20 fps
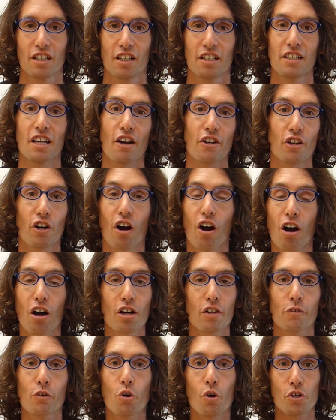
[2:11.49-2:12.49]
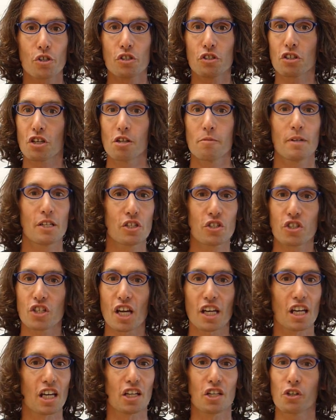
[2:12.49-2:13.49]
Now your heart, of course, is going to be
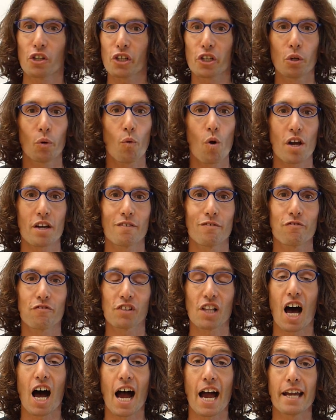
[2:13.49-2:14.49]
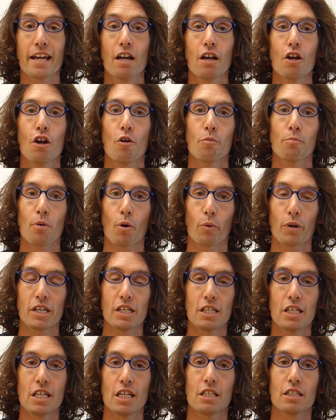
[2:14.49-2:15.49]
singing. You're going to want to fly, but we
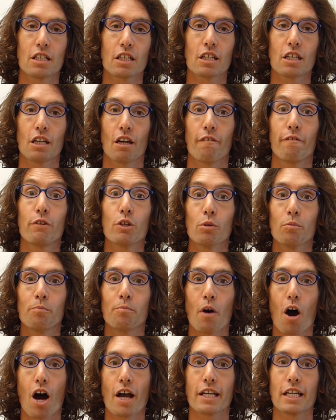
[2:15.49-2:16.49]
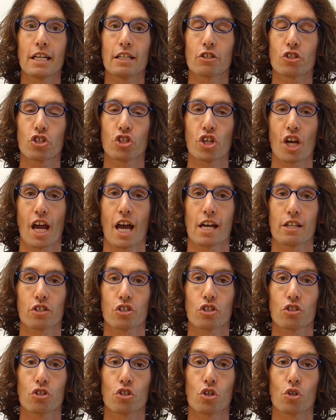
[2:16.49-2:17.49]
need to give your body a
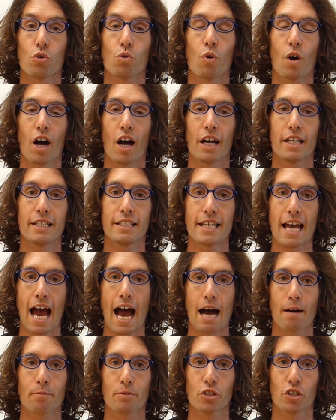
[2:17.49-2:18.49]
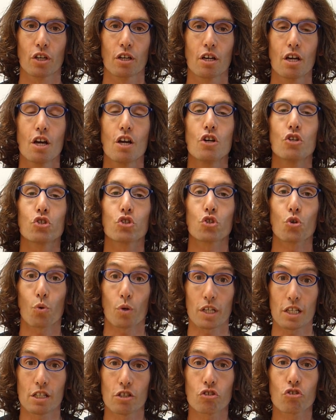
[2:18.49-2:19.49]
chance to adapt. So
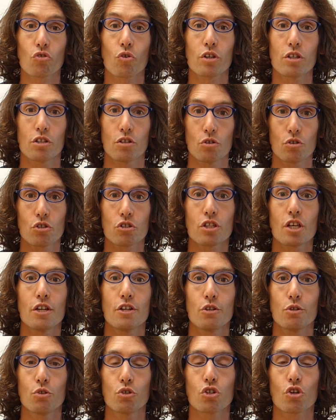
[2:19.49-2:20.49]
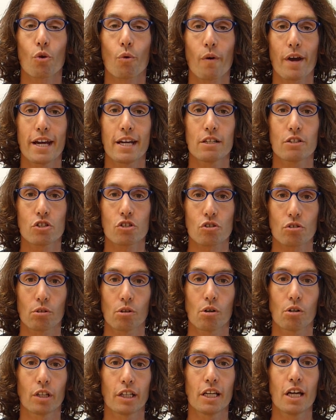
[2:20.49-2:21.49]
introduce the new terrain
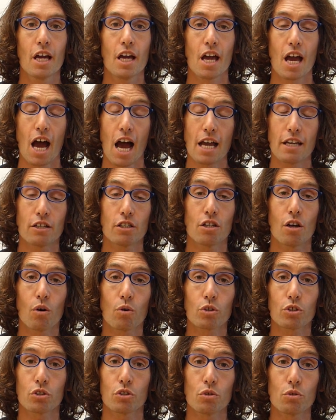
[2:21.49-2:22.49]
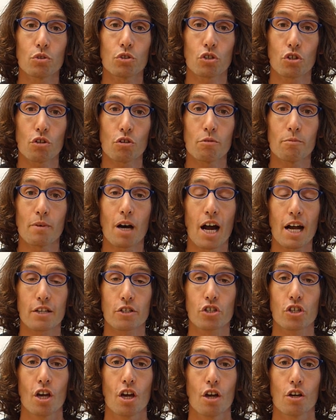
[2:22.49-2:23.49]
slowly and don't do too
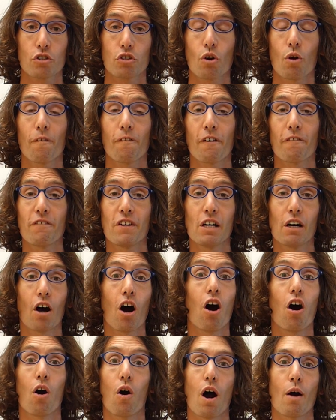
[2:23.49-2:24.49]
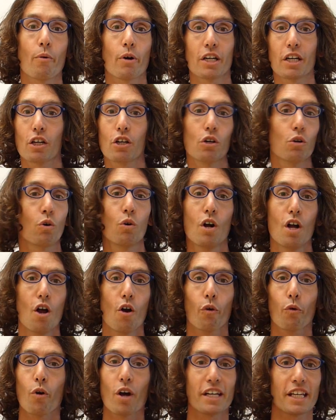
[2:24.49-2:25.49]
much. So if you feel, oh, I want to go
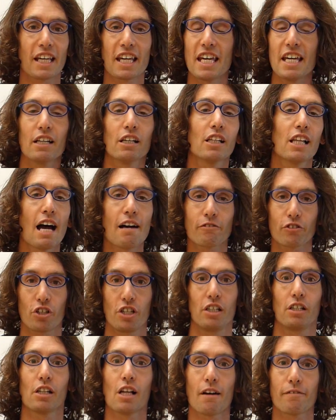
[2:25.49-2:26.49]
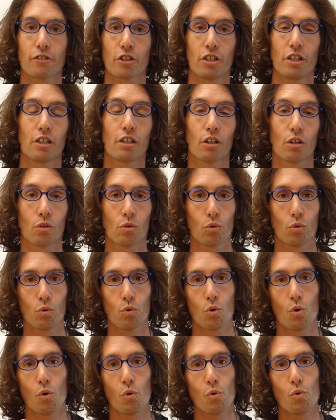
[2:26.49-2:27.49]
running hill after hill after hill. Whoa,
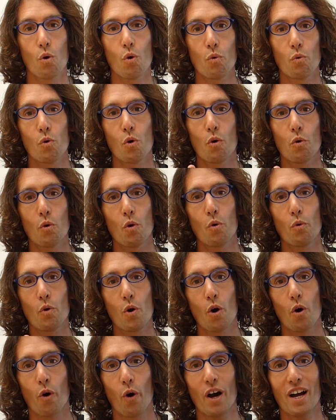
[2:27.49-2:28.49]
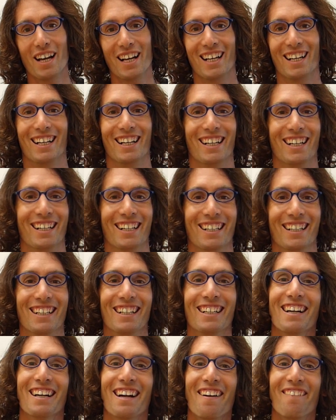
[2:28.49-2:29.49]
whoa, whoa, whoa, whoa.
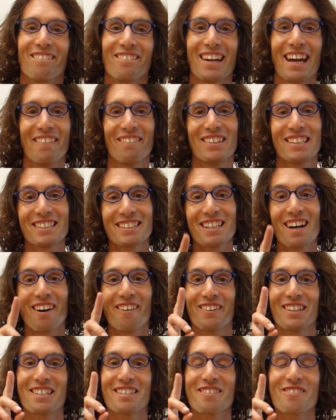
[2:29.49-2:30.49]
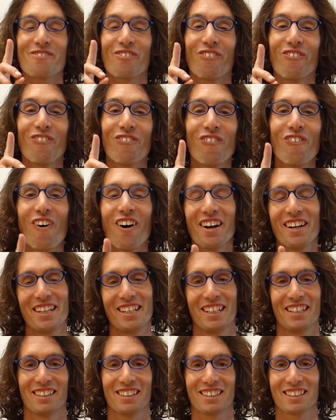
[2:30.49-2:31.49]
Maybe start with just one
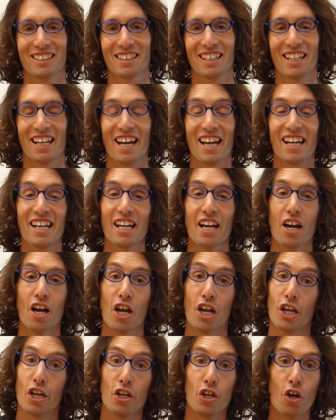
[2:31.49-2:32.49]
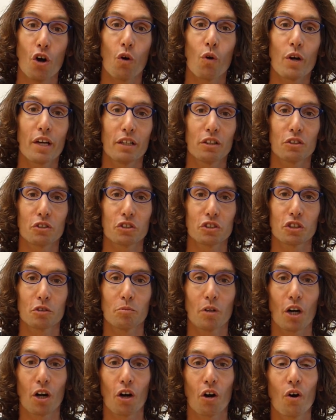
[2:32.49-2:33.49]
hill today, no hills
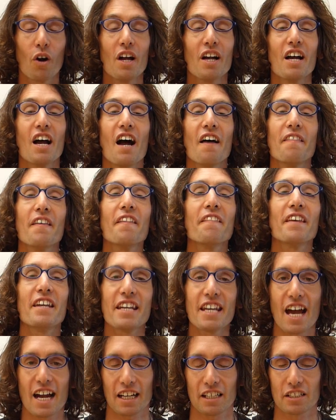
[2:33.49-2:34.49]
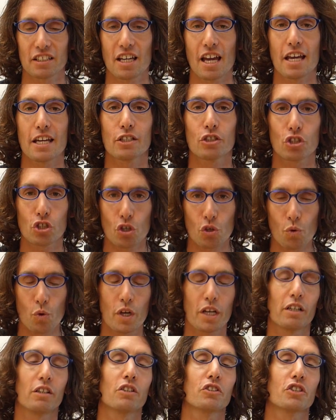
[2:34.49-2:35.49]
tomorrow, and then the next day, 2
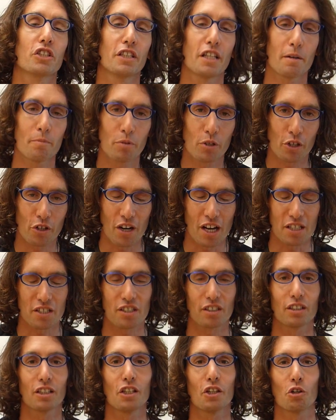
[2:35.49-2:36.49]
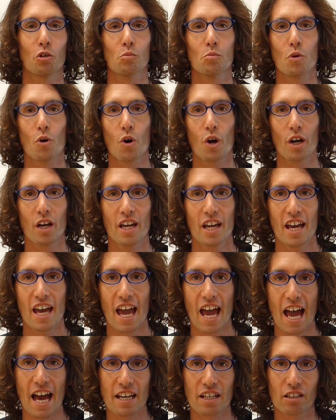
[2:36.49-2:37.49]
hills, and then progress a little more
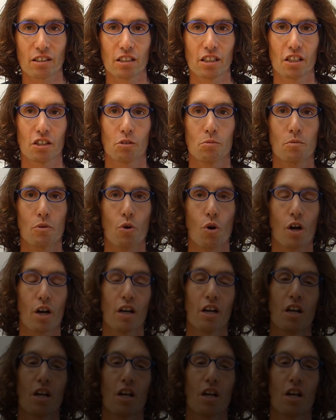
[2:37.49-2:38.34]
and a little more.